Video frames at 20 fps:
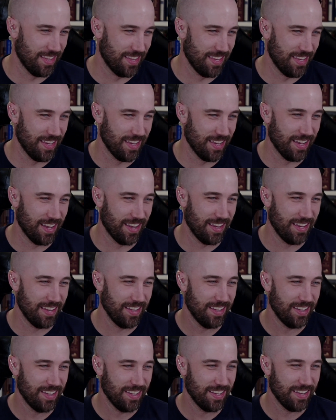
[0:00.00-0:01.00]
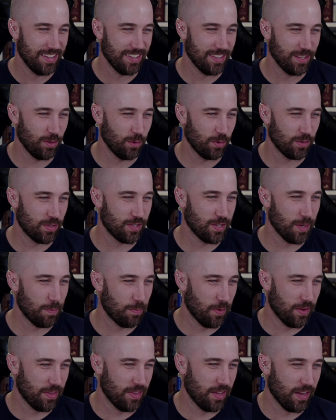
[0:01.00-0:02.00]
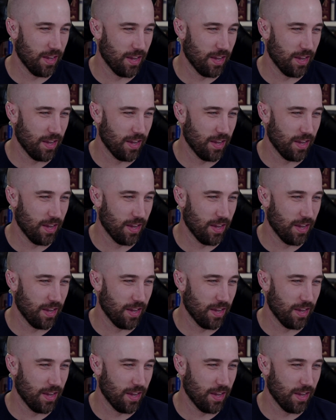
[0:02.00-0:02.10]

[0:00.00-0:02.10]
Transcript: the Lord's Supper, I think.